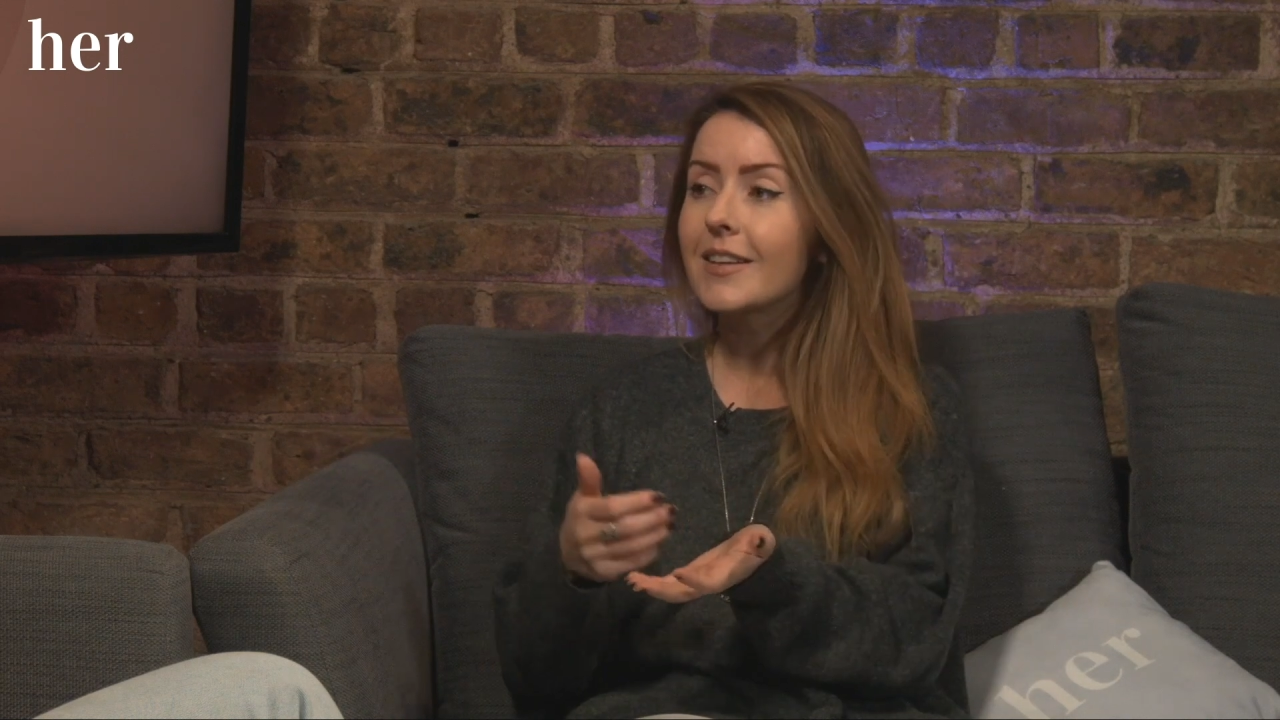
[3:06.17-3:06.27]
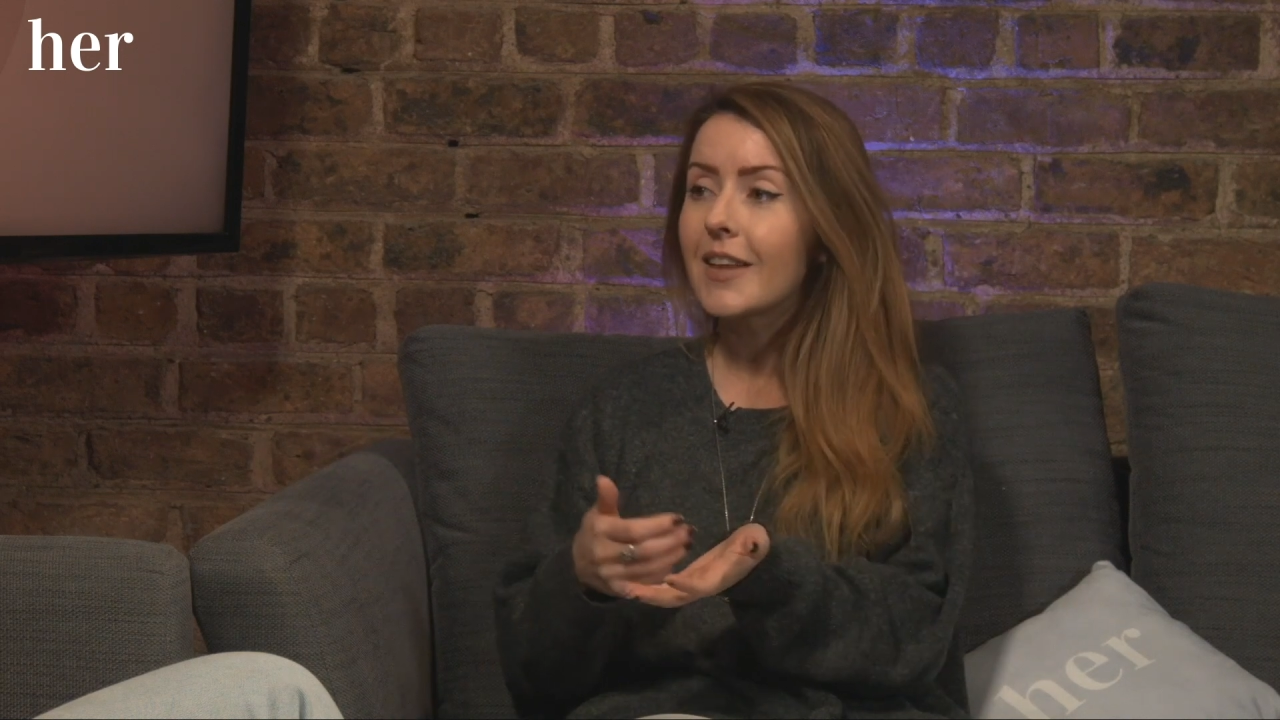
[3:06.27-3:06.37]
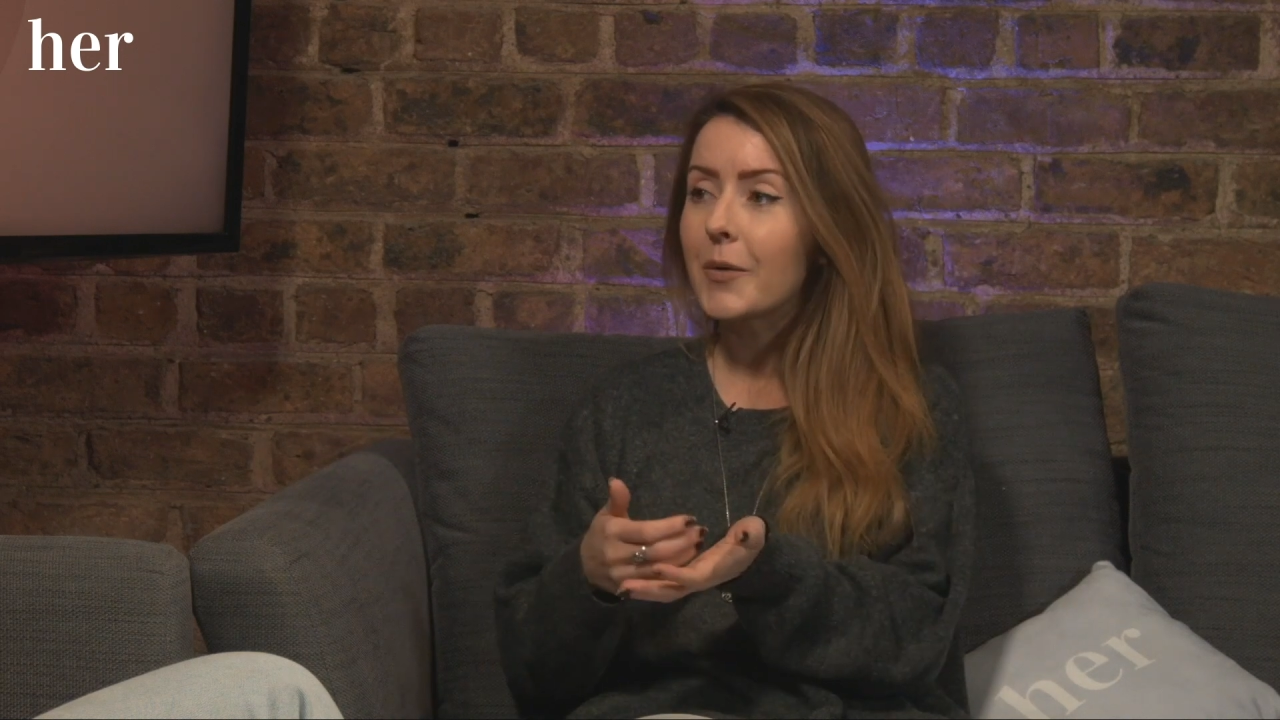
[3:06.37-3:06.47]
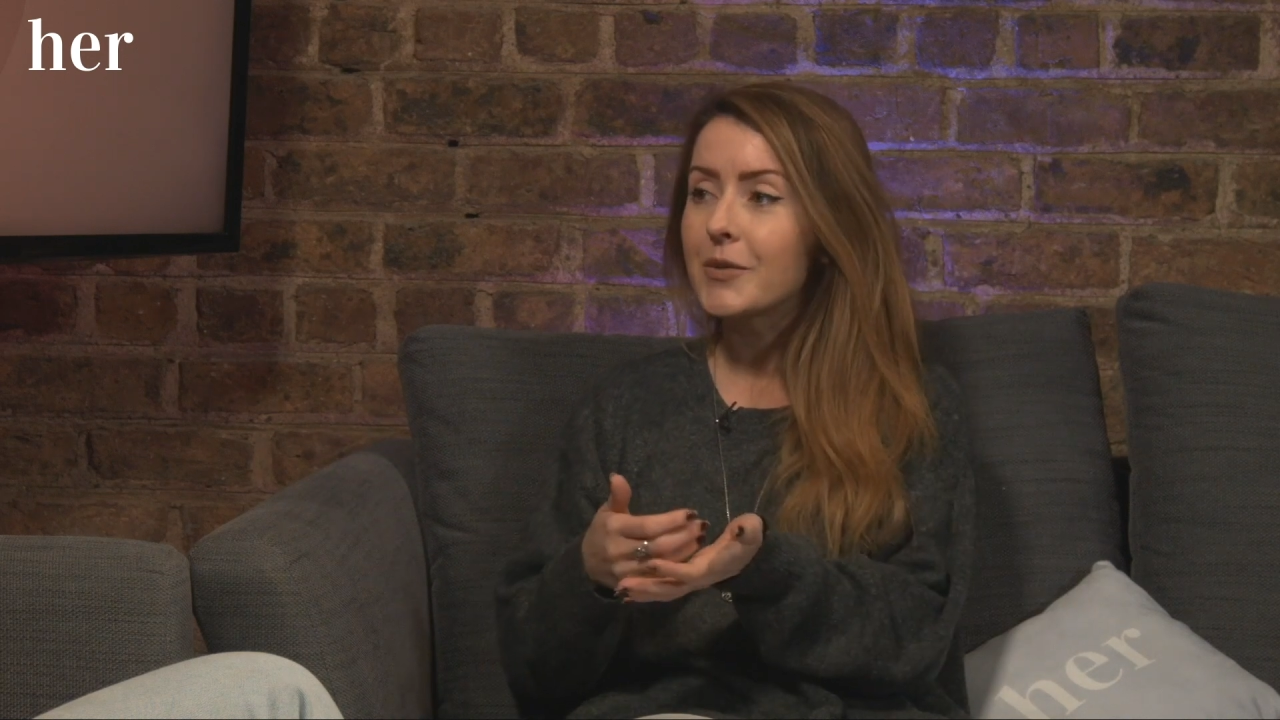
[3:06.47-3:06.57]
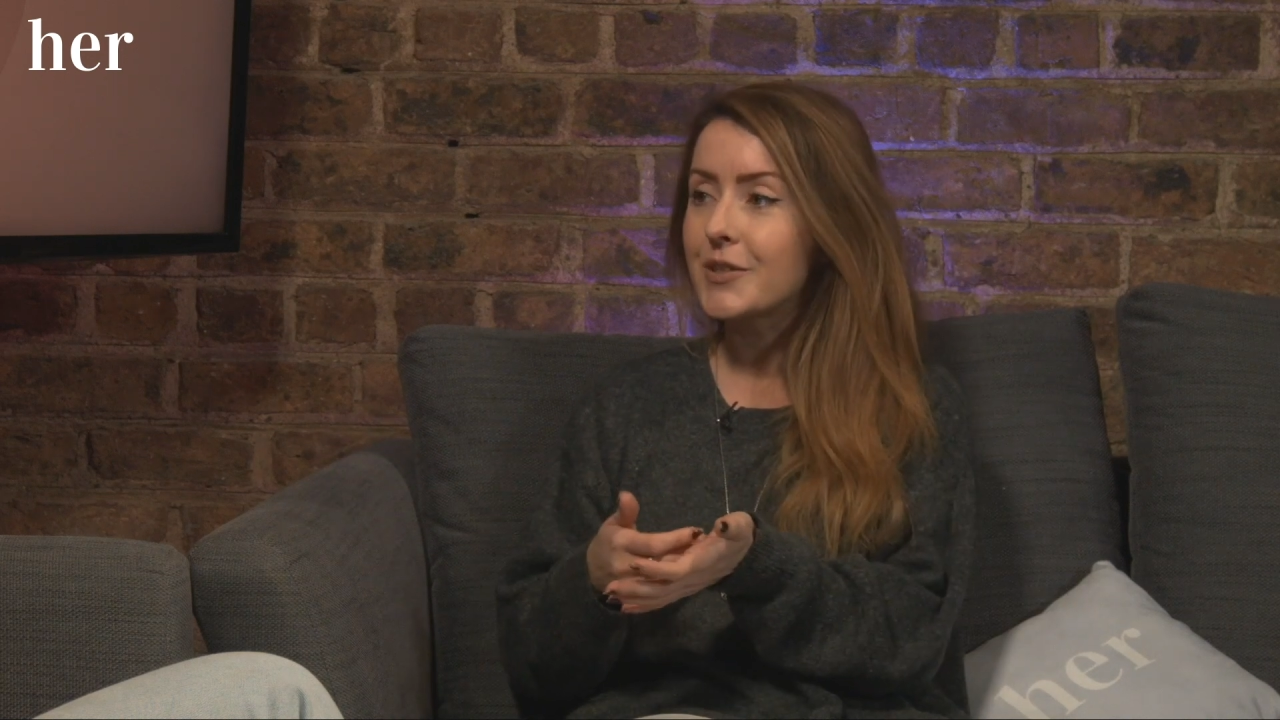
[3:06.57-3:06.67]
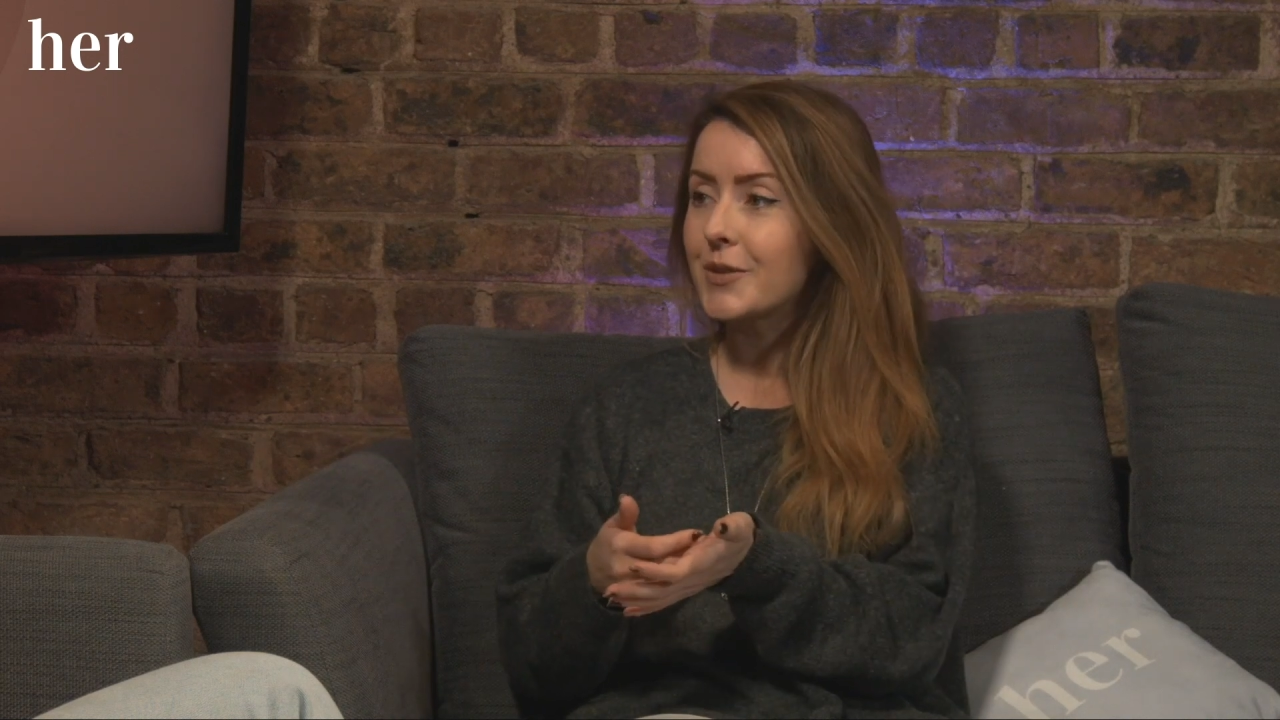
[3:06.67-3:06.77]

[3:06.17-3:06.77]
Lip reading: that that was